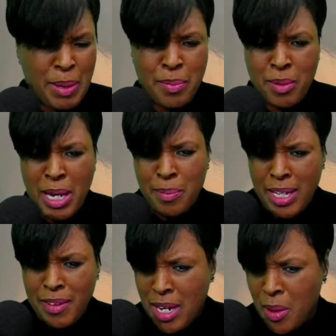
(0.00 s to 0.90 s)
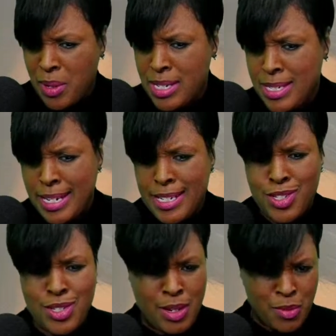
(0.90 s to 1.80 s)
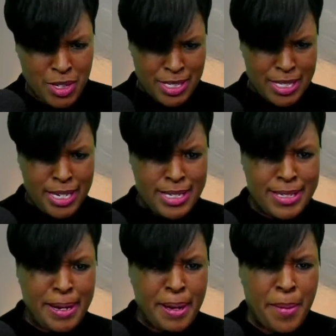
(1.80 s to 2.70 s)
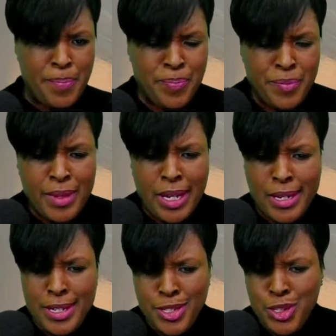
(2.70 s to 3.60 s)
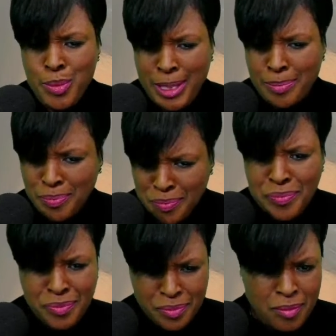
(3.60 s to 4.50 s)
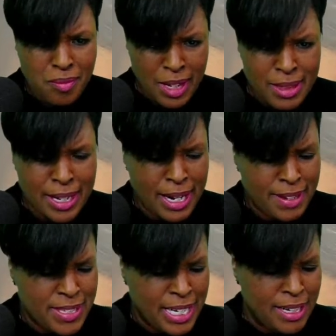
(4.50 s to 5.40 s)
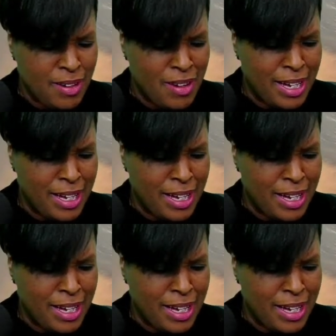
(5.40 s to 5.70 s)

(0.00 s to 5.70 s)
I believe, I want to say it's Tubi that I seen it on.